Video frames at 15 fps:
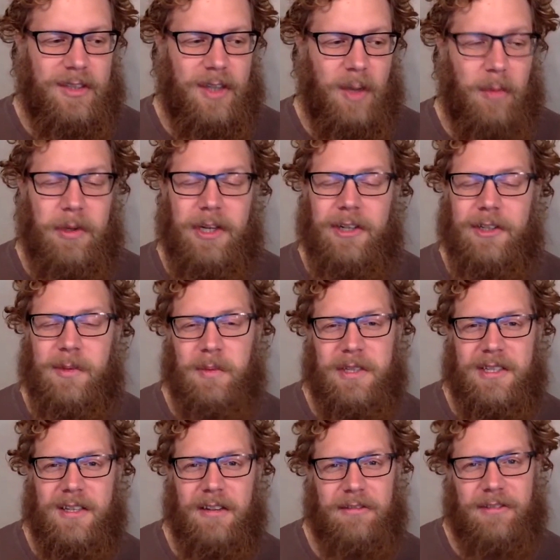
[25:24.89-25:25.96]
appear to be
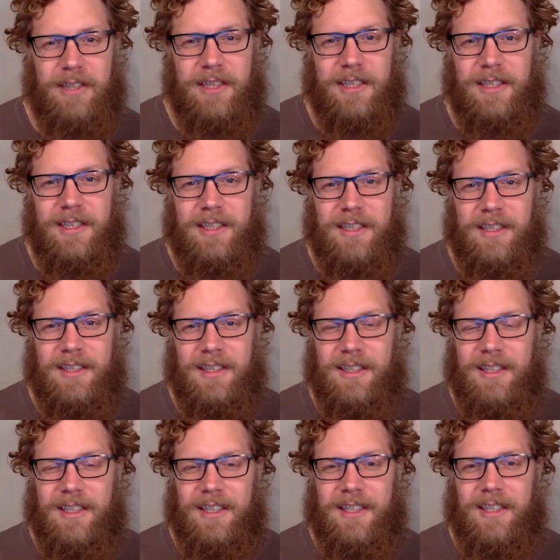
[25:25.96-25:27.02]
suffering.
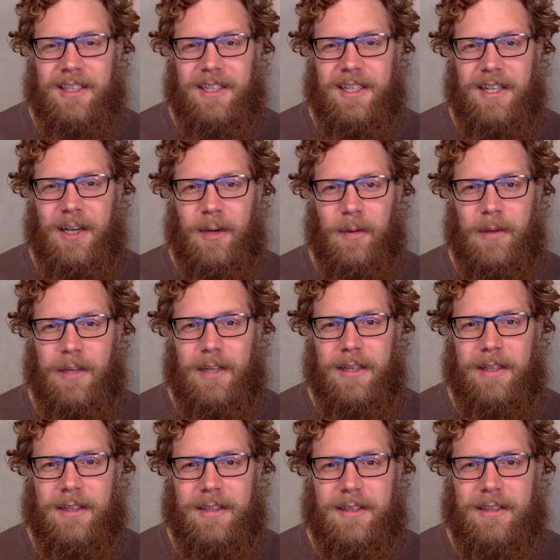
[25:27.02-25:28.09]

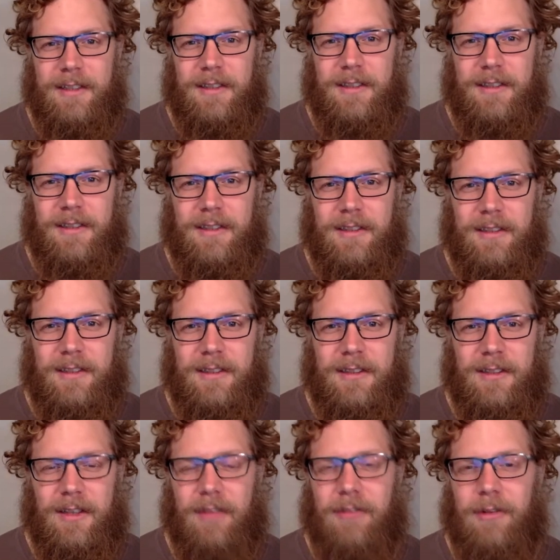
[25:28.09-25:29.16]
We
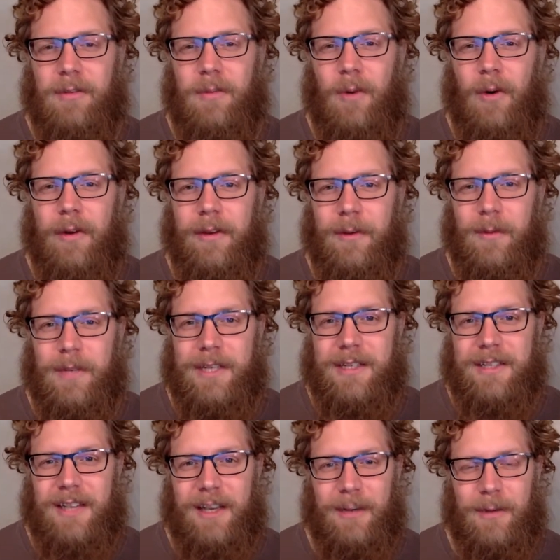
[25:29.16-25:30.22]
suffer more than we
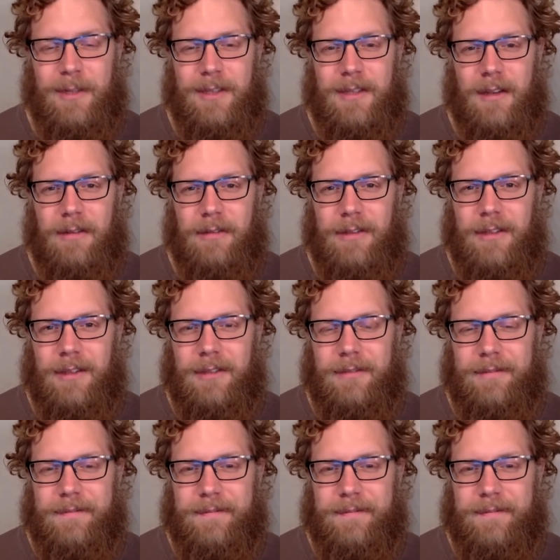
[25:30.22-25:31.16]
say we suffer.